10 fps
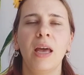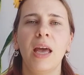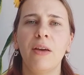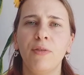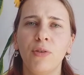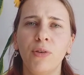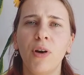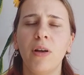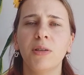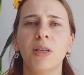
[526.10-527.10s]
If you're
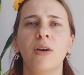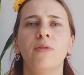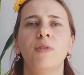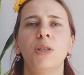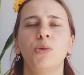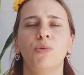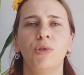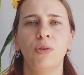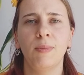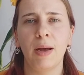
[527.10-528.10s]
not so visual,
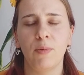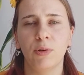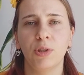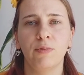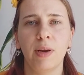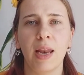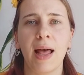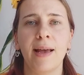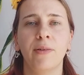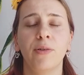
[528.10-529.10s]
you might want to
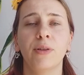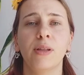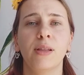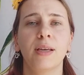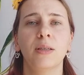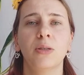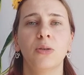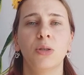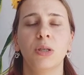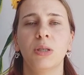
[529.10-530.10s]
rely on other things
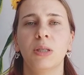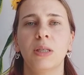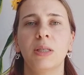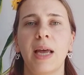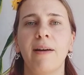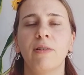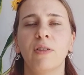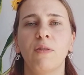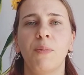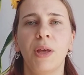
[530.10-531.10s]
such as the sound
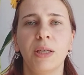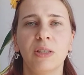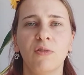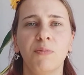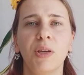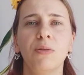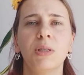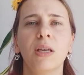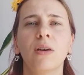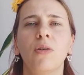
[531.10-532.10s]
of a piece of
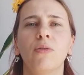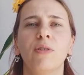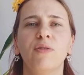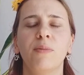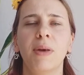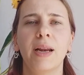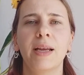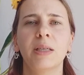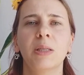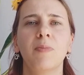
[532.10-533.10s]
music or a
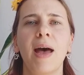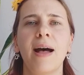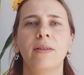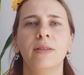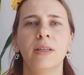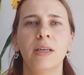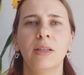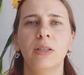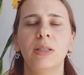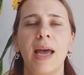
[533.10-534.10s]
familiar smell
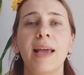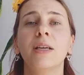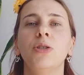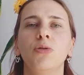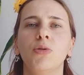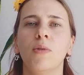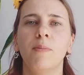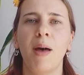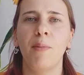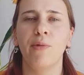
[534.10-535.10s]
that takes you to a
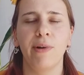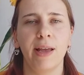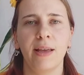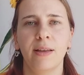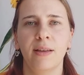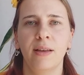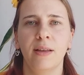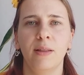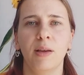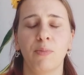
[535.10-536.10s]
memory
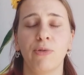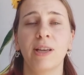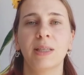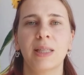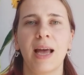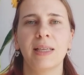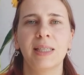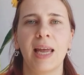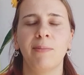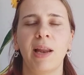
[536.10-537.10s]
that brings that
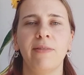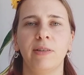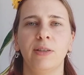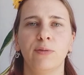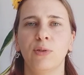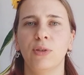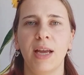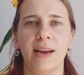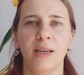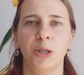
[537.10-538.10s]
same level of good
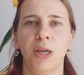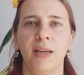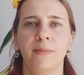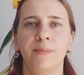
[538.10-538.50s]
energy.